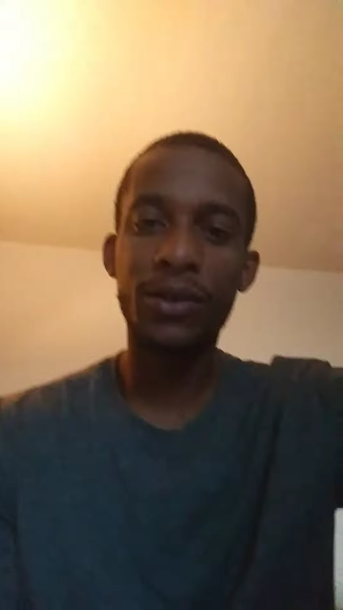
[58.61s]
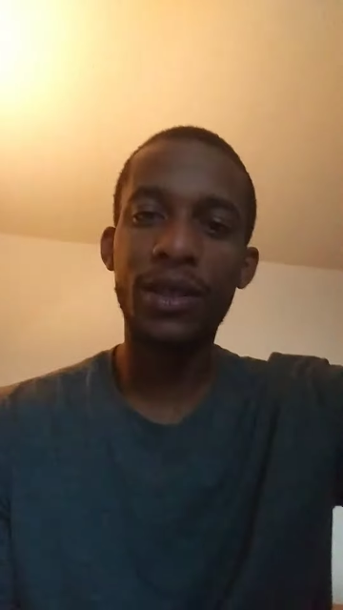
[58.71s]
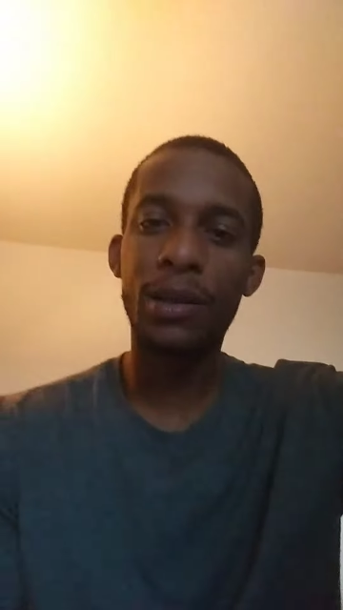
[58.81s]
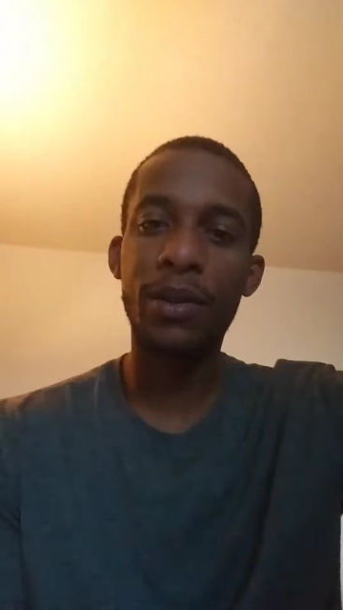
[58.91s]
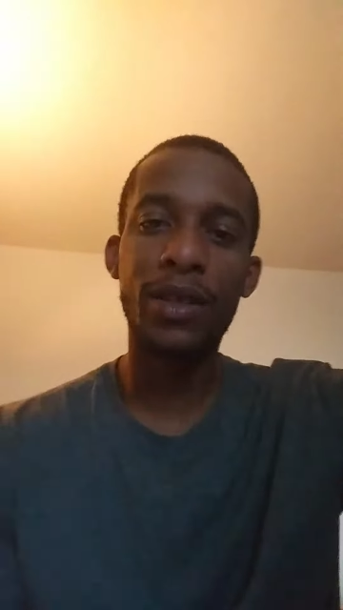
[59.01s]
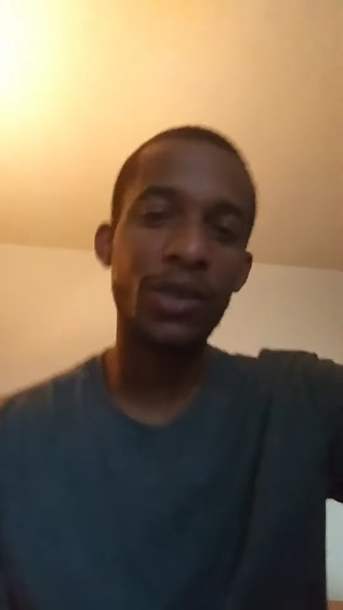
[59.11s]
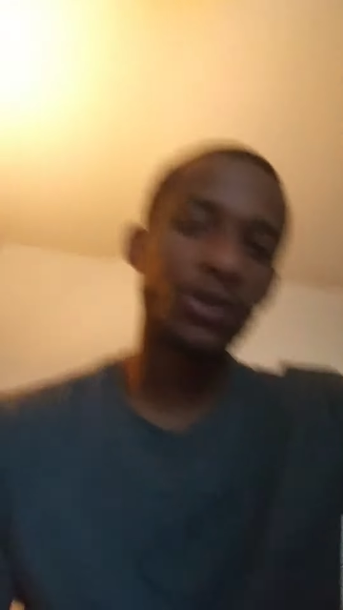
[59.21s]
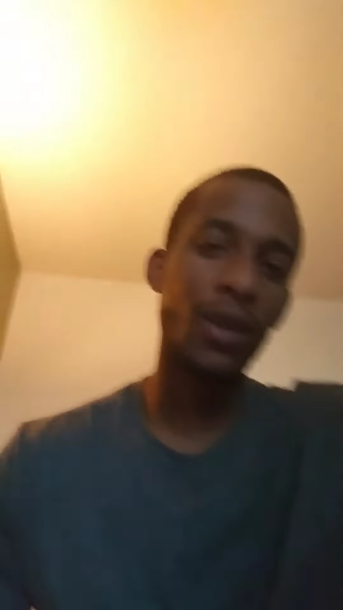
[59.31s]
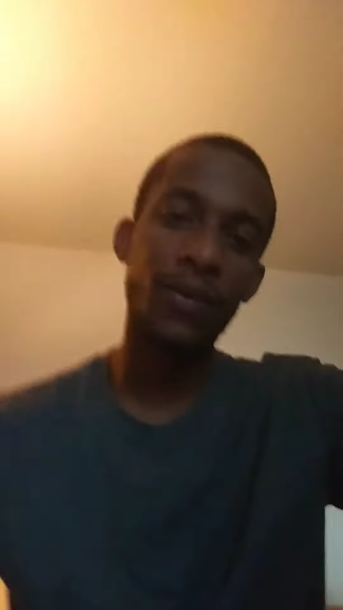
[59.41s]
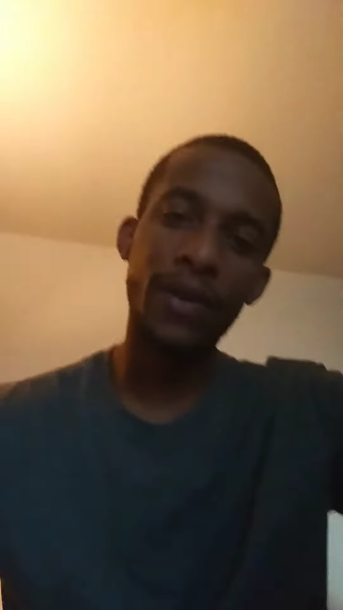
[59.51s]
You know I mean? Then you
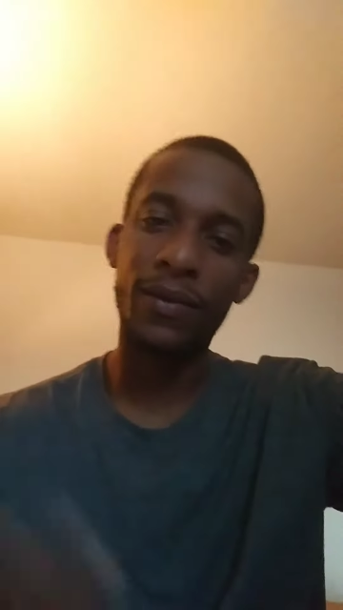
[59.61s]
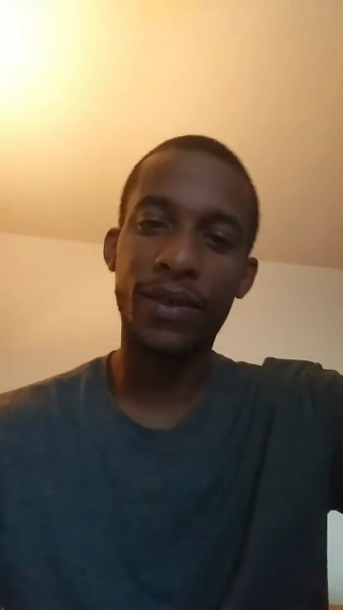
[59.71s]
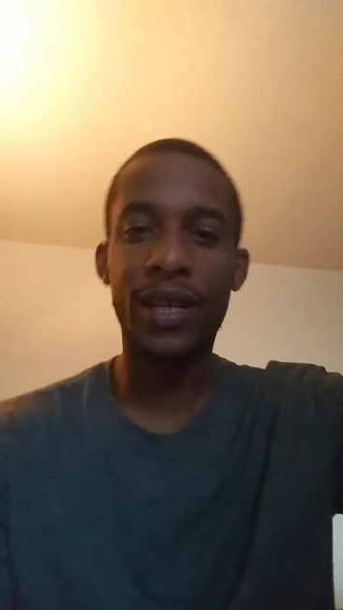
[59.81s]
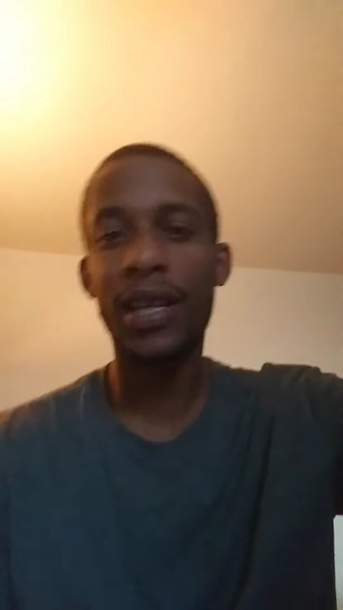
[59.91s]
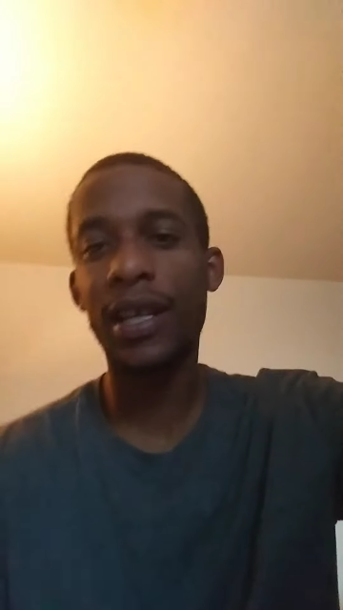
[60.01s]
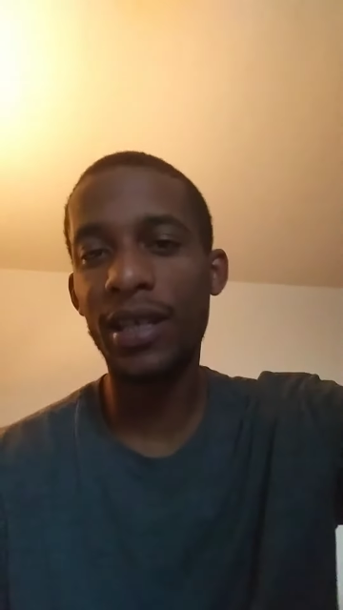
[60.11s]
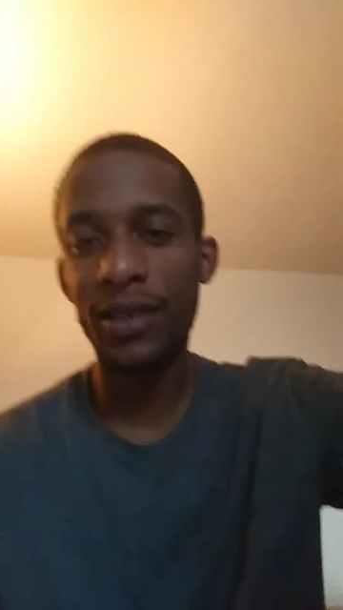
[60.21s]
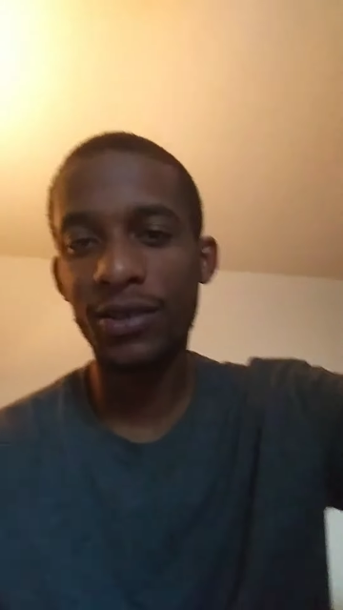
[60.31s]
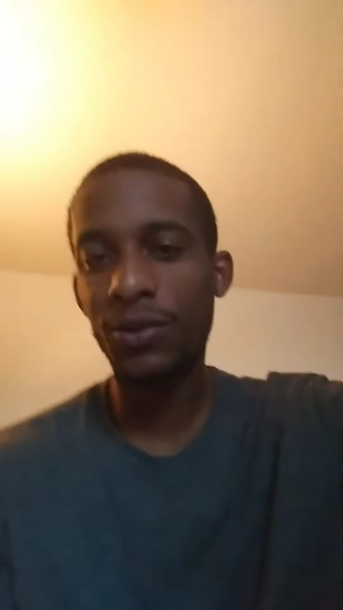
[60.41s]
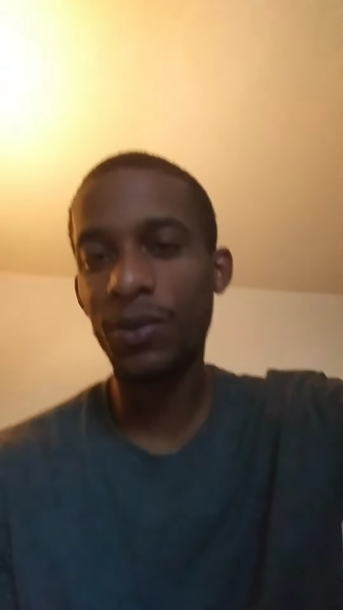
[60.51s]
start feeding for candies
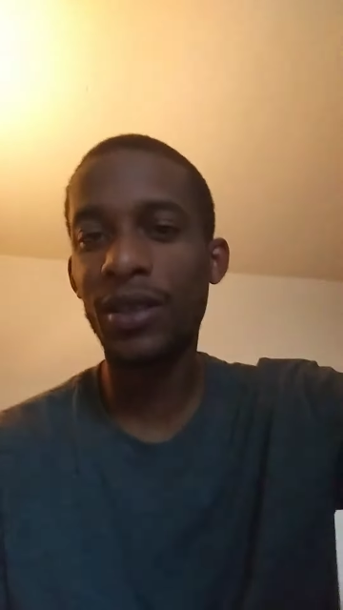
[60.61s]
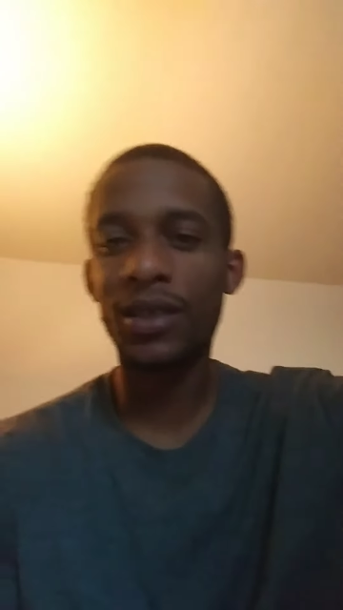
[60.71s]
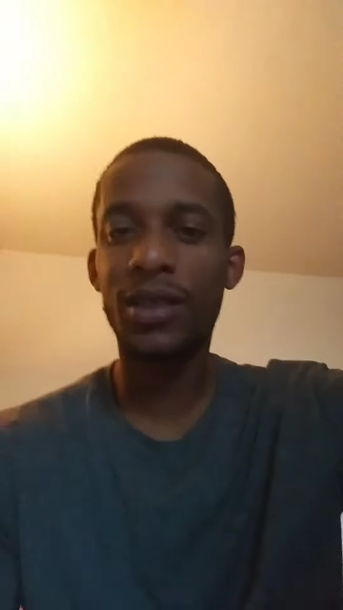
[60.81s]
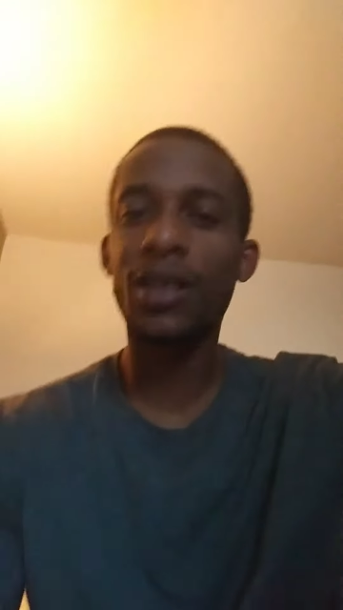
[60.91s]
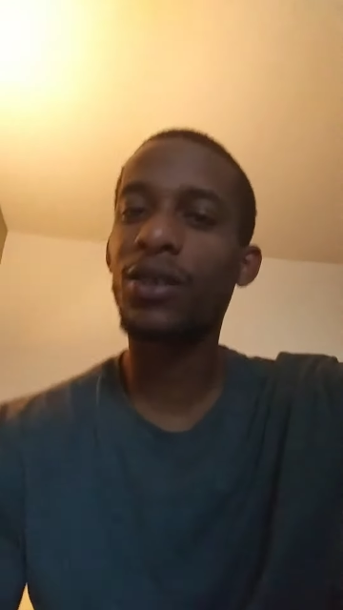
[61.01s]
and sweets and shit,